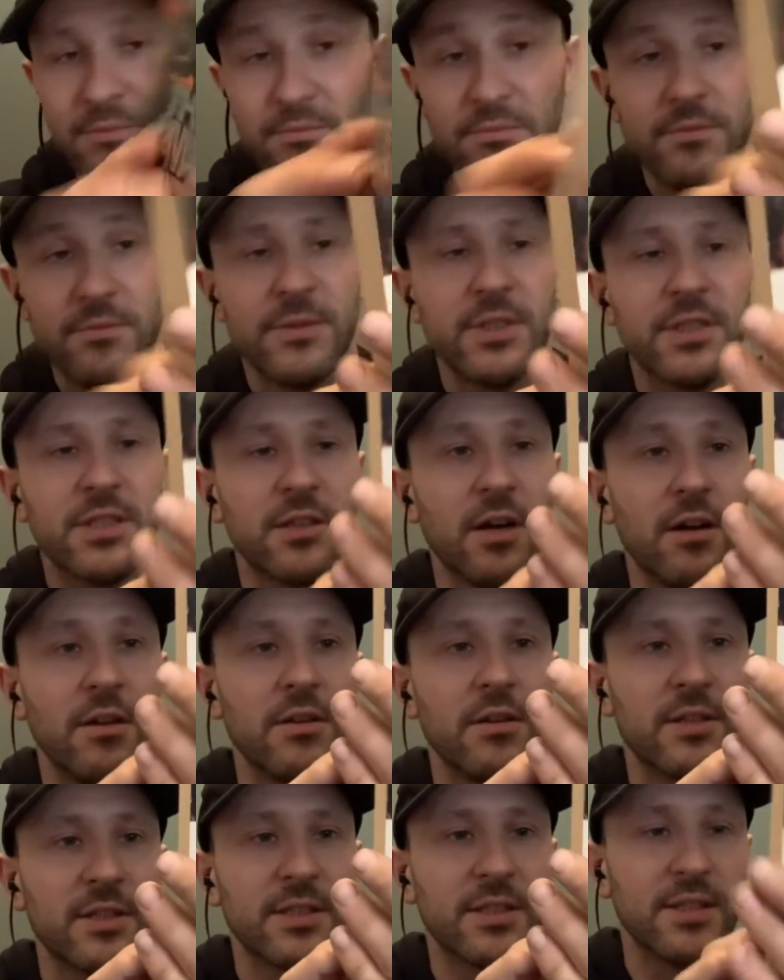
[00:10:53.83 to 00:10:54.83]
skull
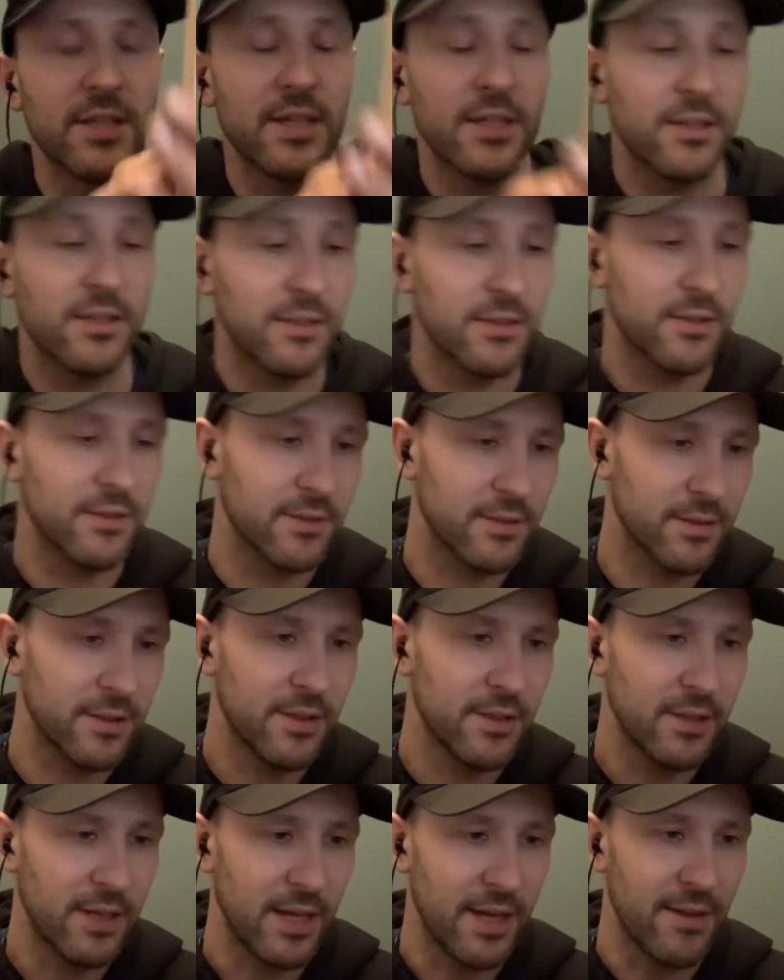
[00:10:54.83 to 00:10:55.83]
on a stick,
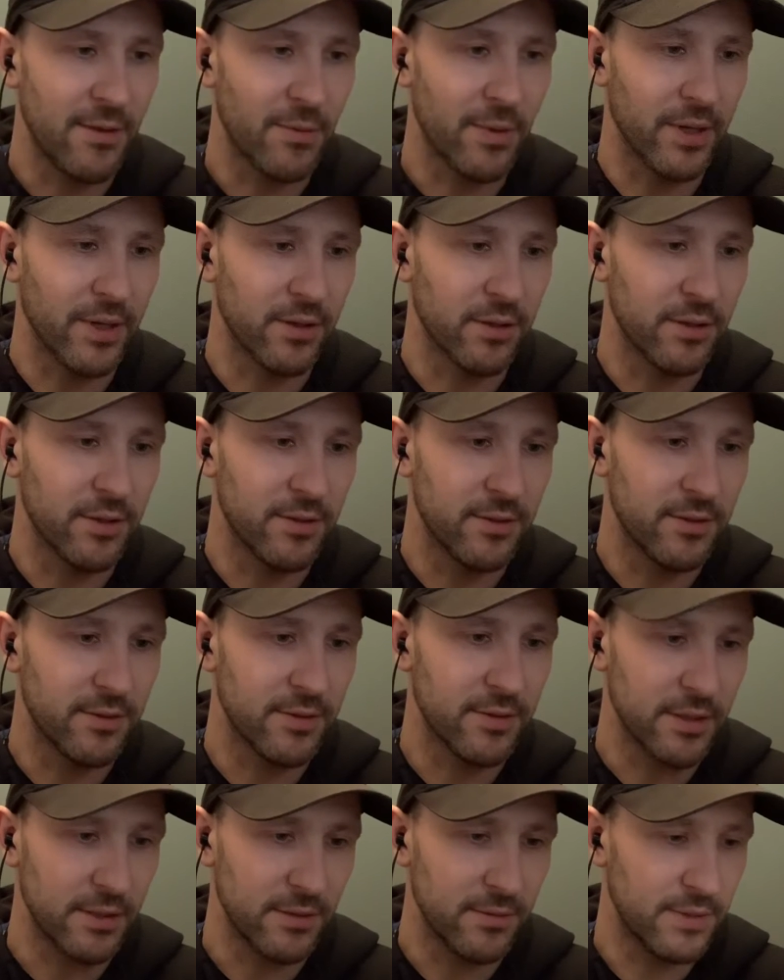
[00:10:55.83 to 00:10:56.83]
and they're wearing hoods,
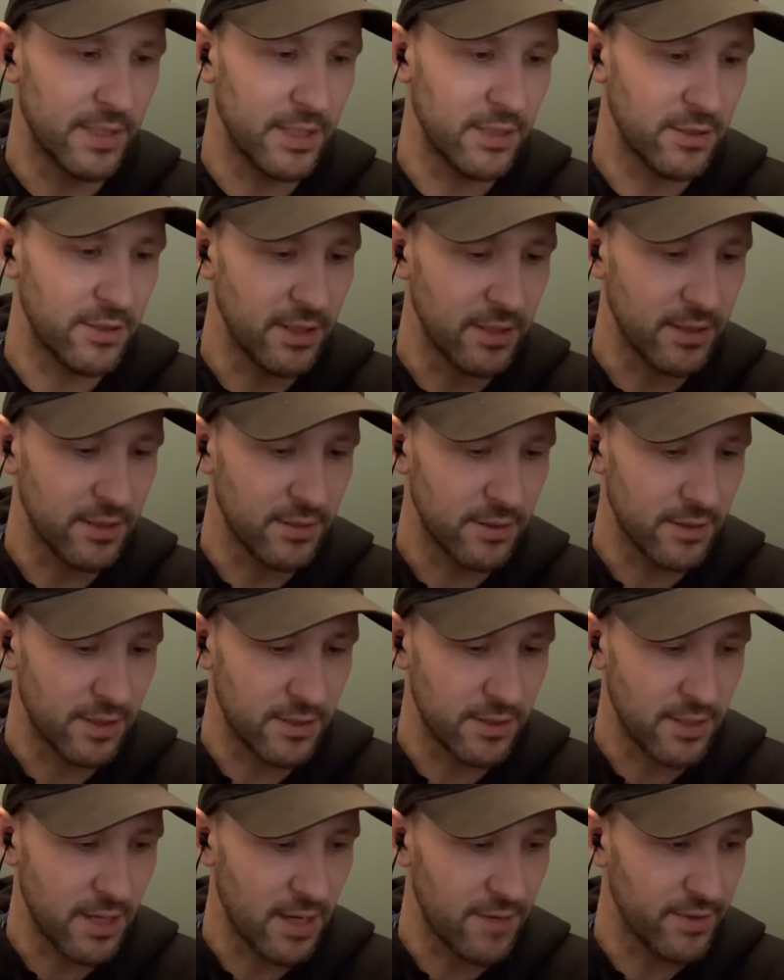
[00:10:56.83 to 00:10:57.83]
so that usually is a
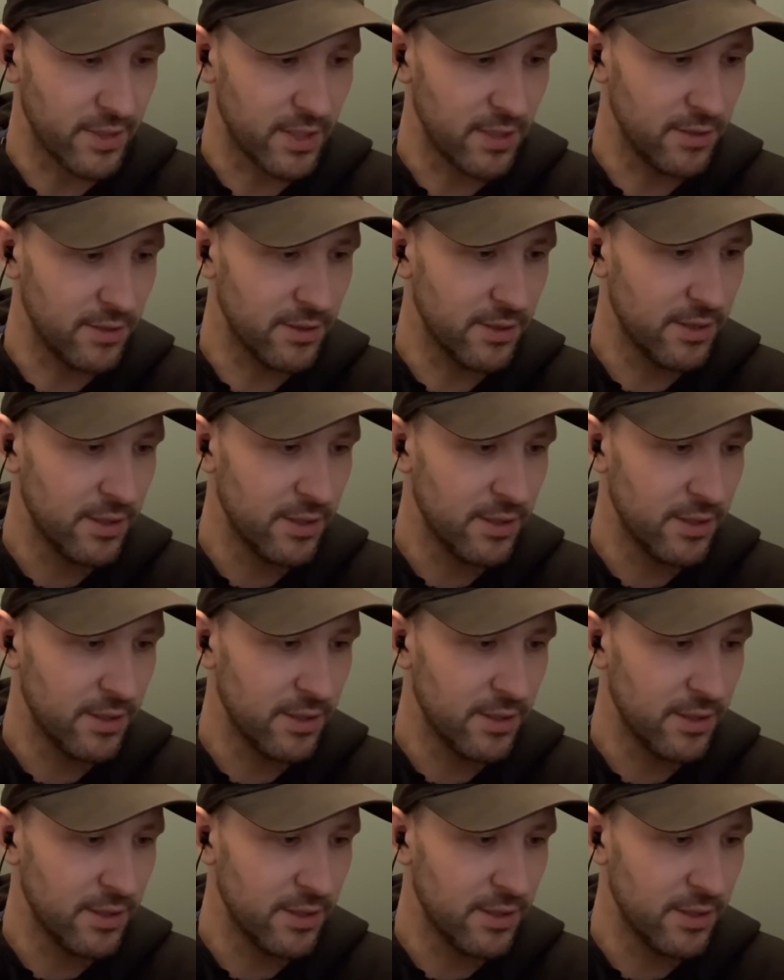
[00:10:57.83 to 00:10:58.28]
sign of a cult.